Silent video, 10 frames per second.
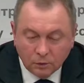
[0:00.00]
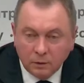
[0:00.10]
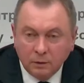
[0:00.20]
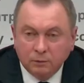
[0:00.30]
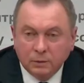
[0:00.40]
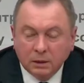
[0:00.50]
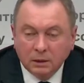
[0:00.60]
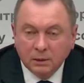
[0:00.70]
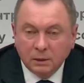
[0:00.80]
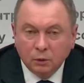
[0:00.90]

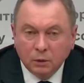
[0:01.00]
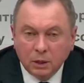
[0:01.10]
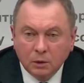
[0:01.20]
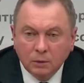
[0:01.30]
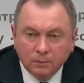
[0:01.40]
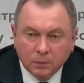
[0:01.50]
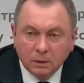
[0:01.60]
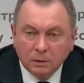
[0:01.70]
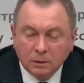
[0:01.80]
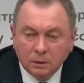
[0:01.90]
unfortunately,
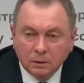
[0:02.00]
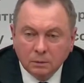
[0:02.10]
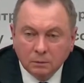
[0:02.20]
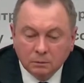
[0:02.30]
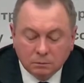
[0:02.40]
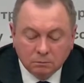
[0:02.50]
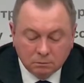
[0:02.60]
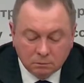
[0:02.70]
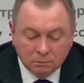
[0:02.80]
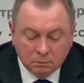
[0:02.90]
the
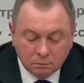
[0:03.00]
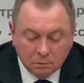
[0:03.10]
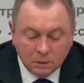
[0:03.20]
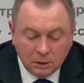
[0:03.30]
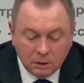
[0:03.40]
report by